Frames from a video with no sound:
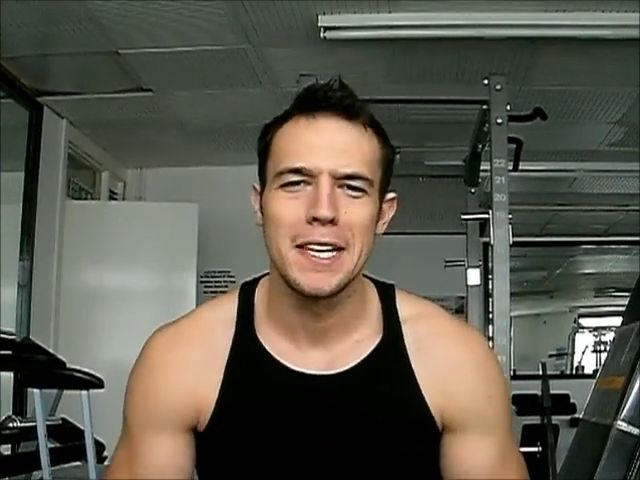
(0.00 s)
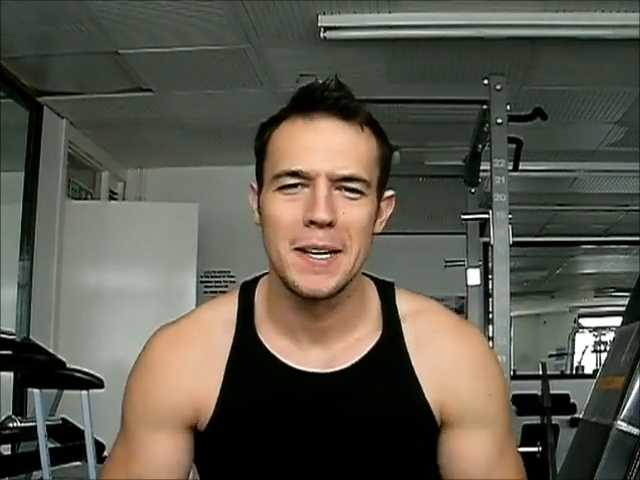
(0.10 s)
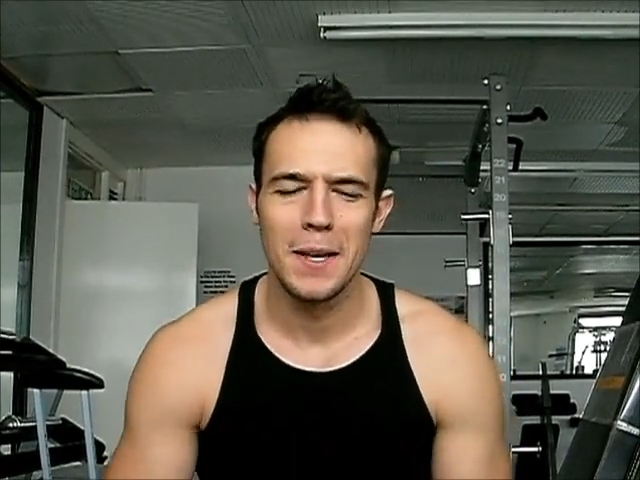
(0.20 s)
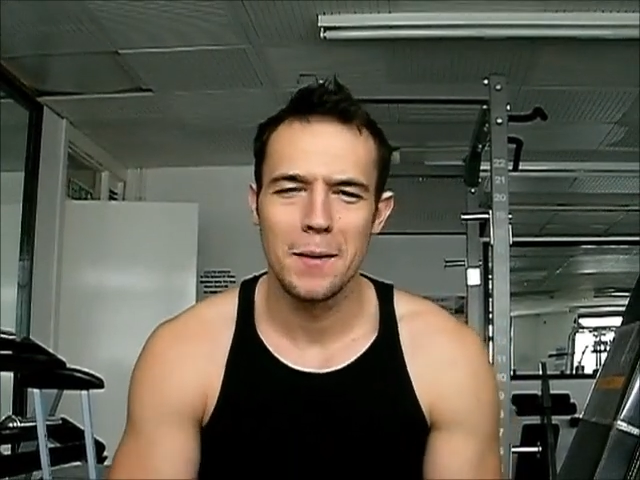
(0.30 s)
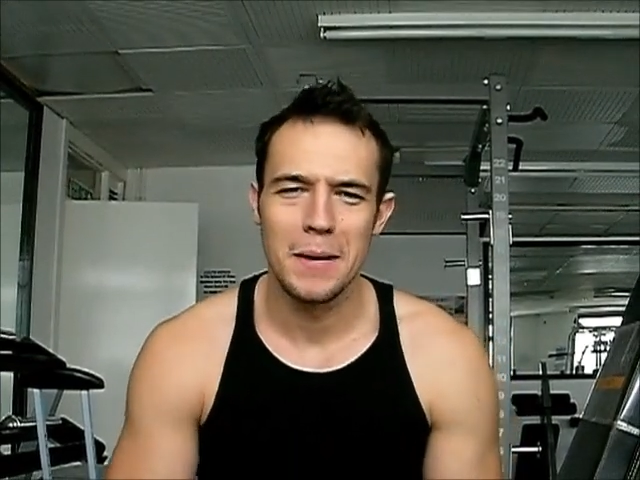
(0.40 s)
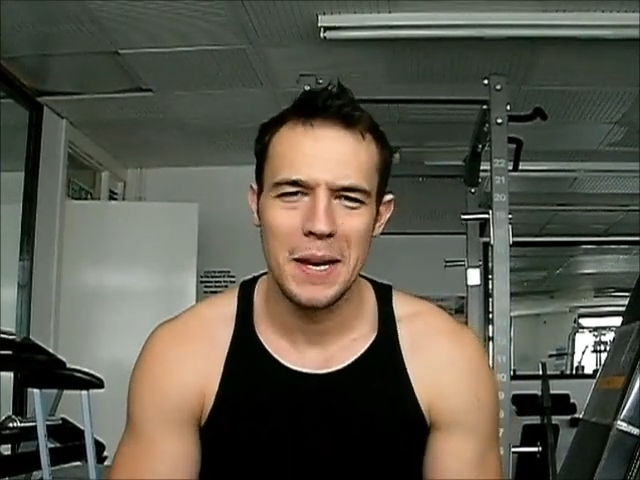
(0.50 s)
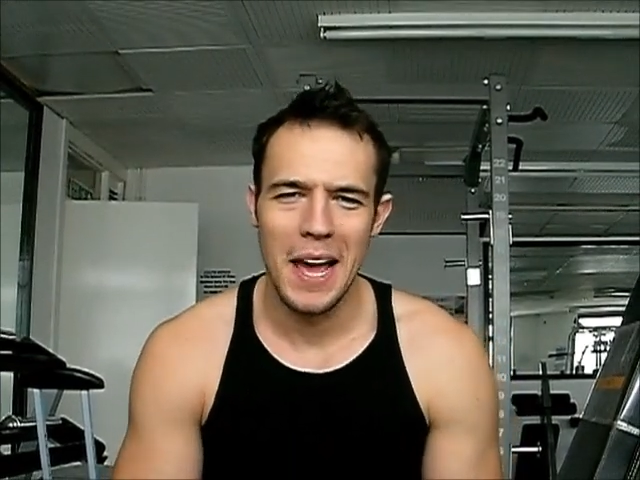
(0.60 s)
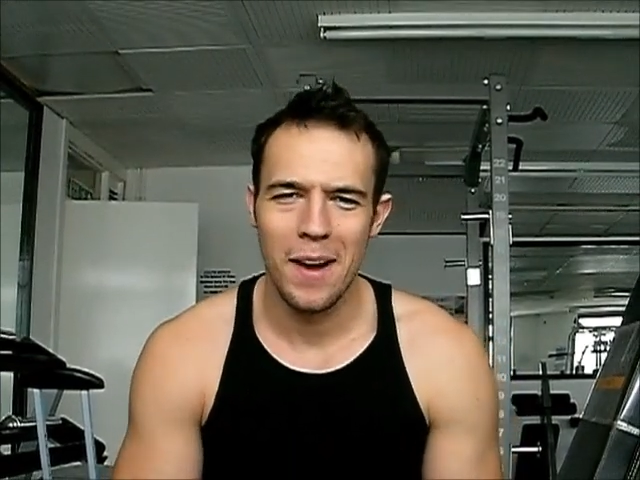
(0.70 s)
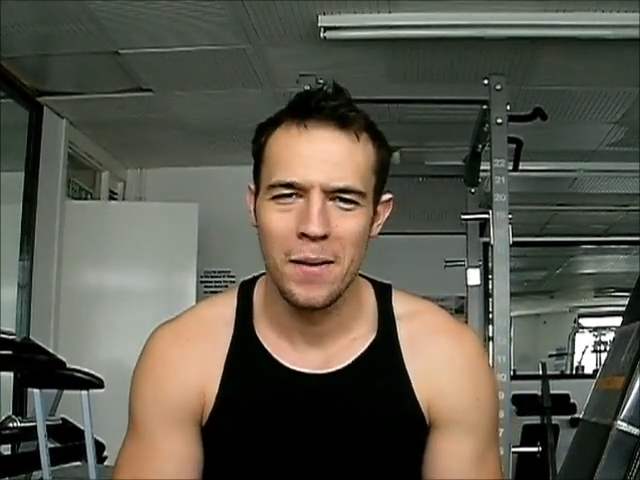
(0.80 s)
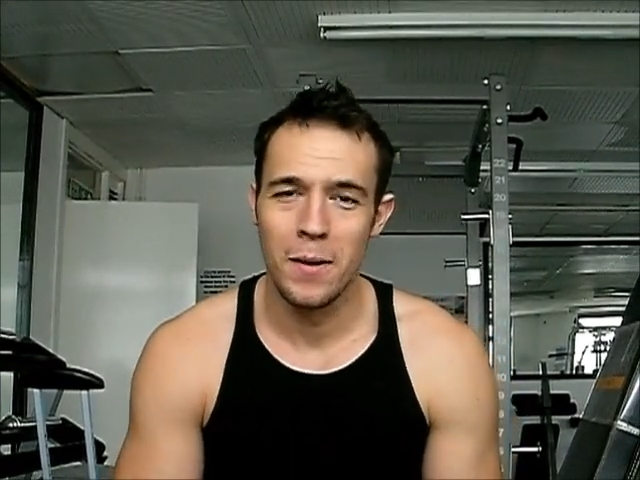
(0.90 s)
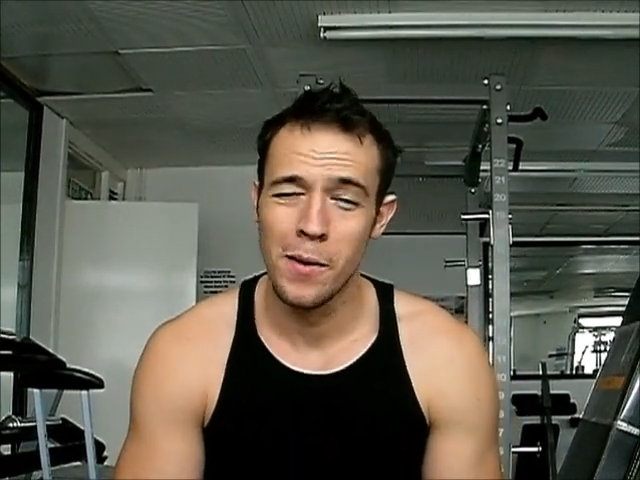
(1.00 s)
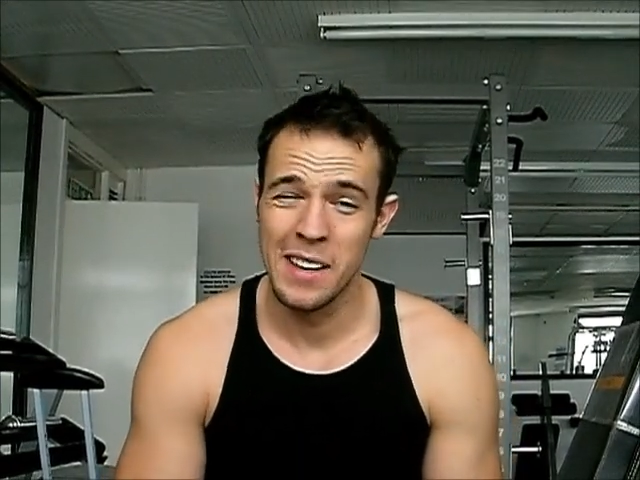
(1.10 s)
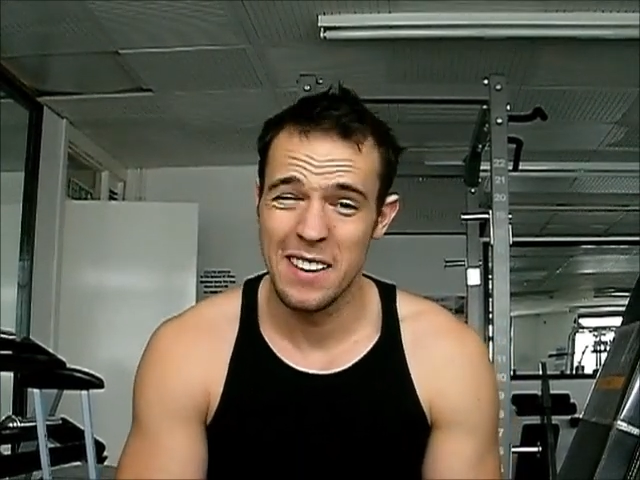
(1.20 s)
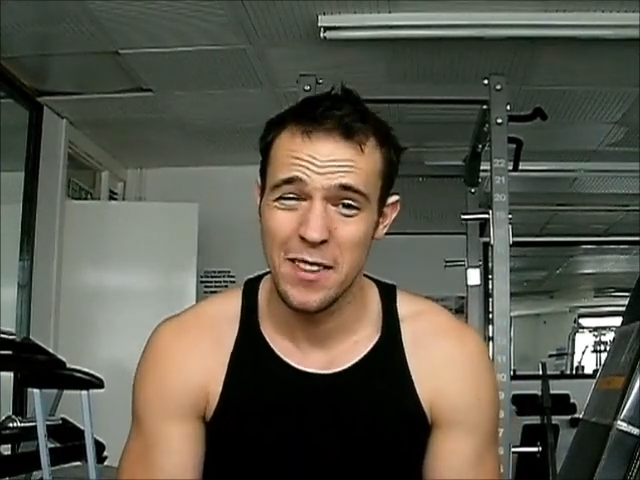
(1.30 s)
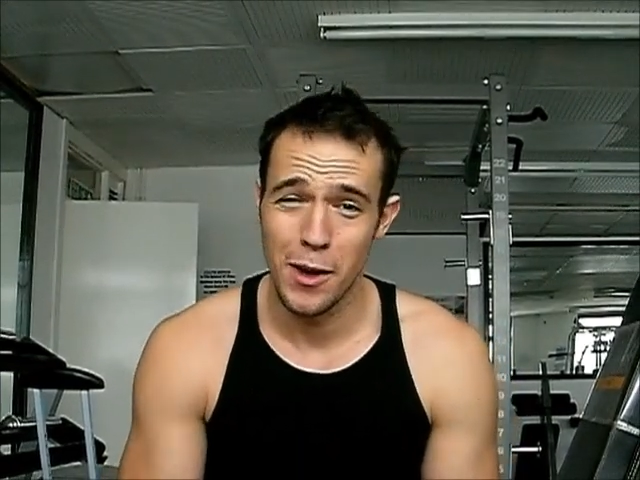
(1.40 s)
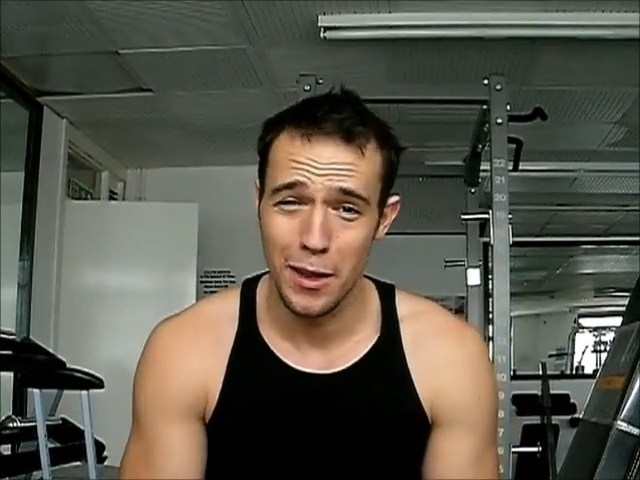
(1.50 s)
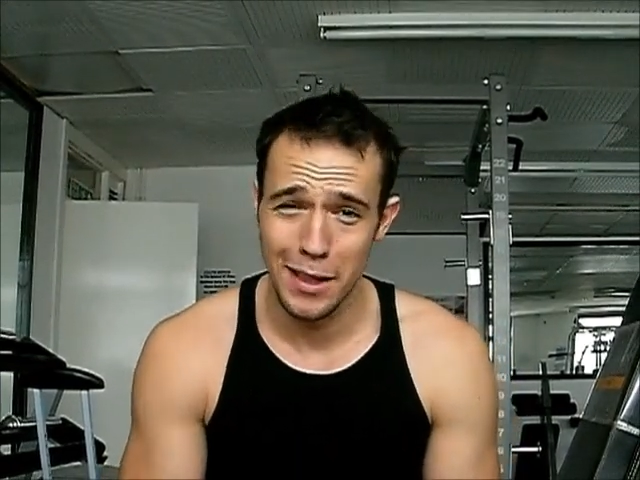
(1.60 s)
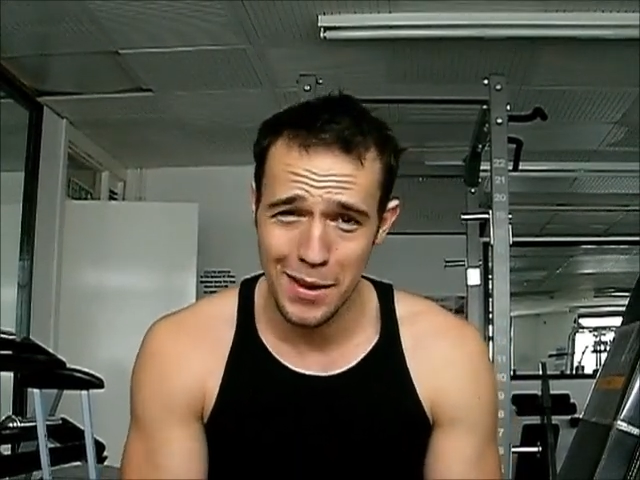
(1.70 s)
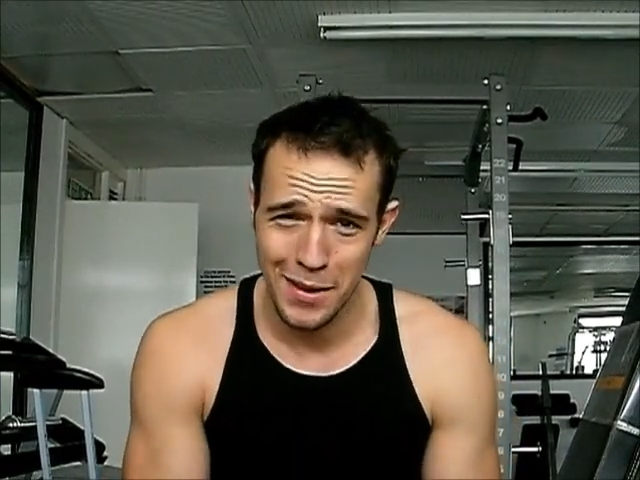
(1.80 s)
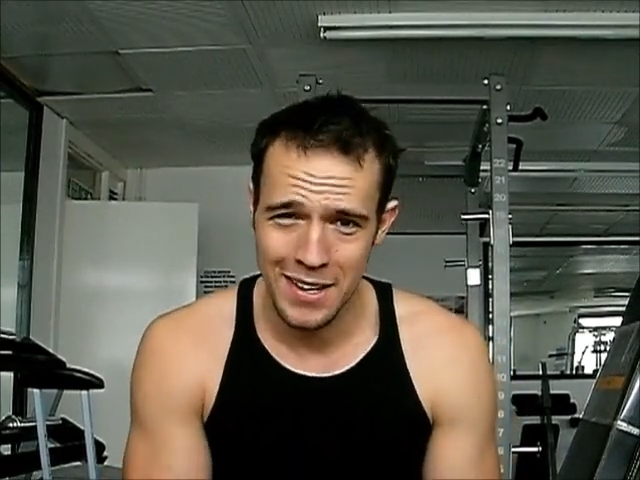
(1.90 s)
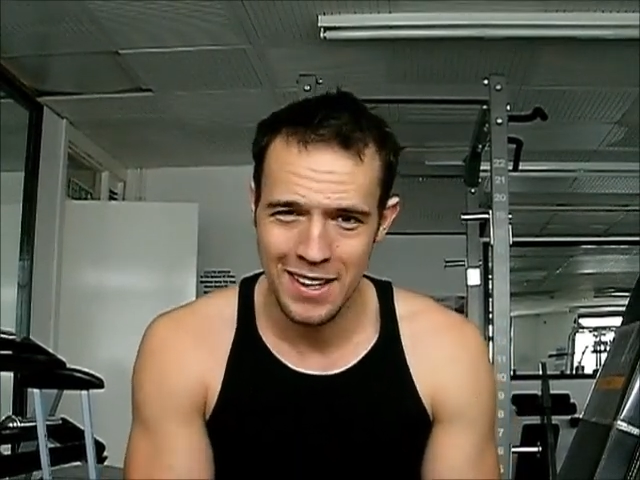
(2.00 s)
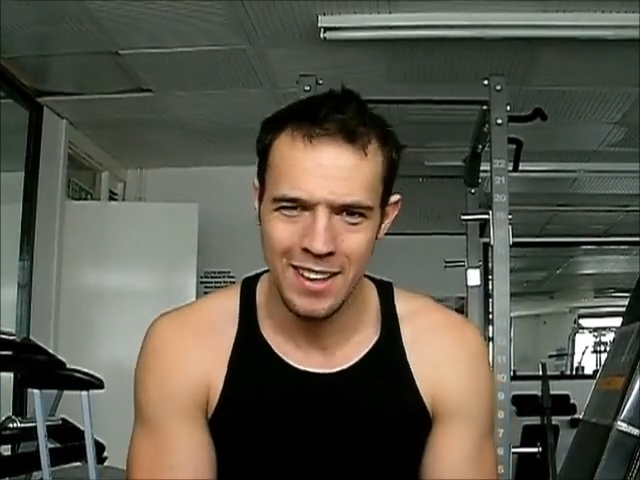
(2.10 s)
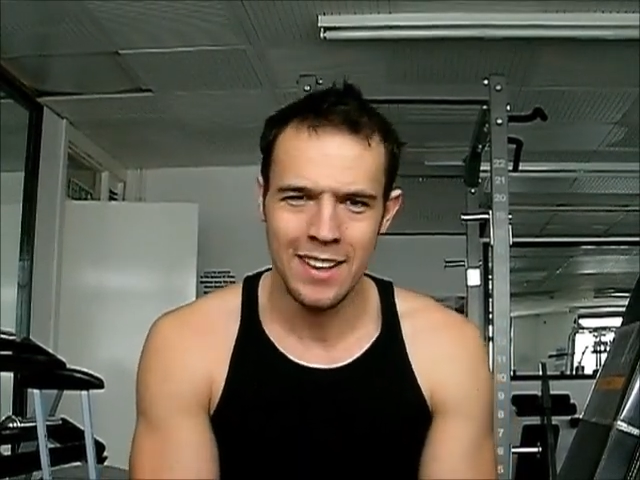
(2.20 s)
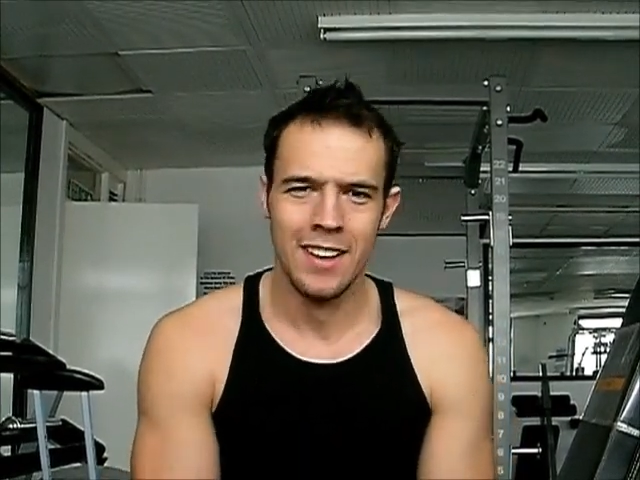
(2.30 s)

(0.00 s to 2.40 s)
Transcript: a little bit now, if not a lot.